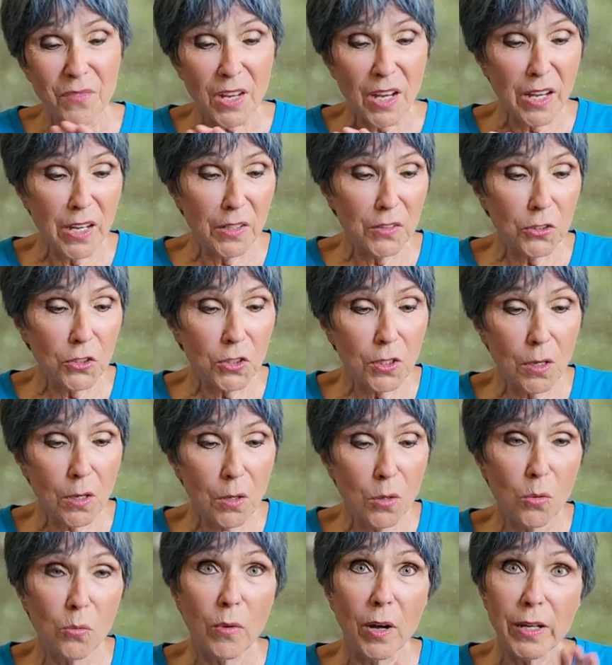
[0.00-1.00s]
and
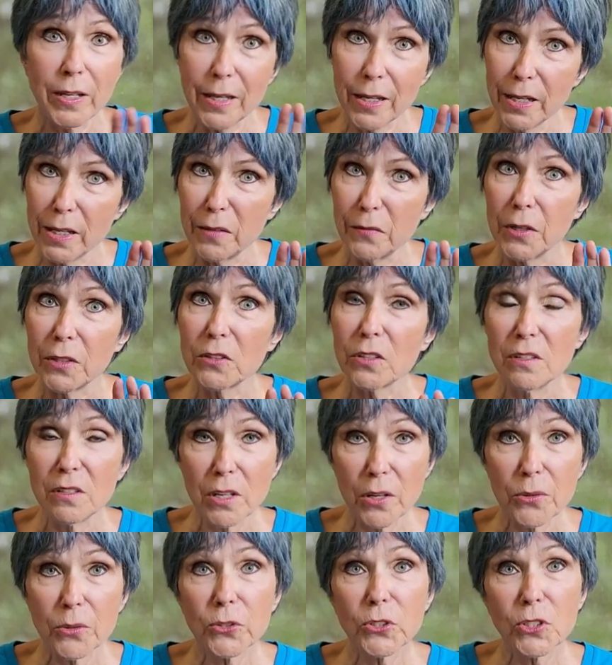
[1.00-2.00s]
so again that's
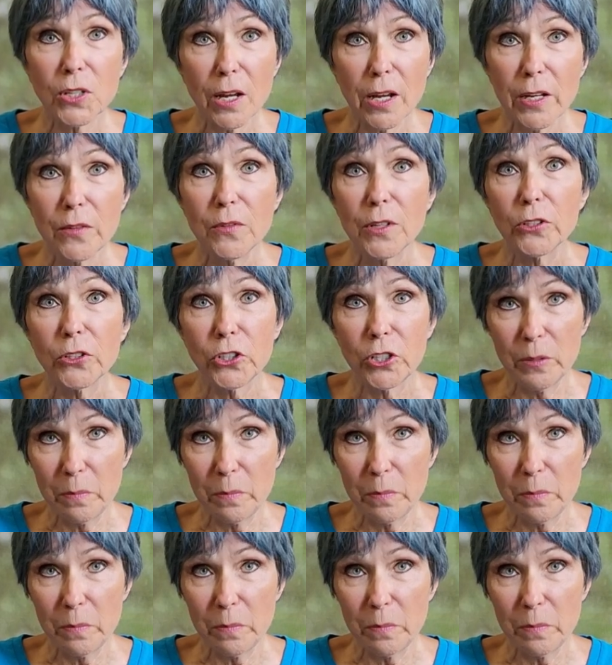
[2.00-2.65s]
another sign that she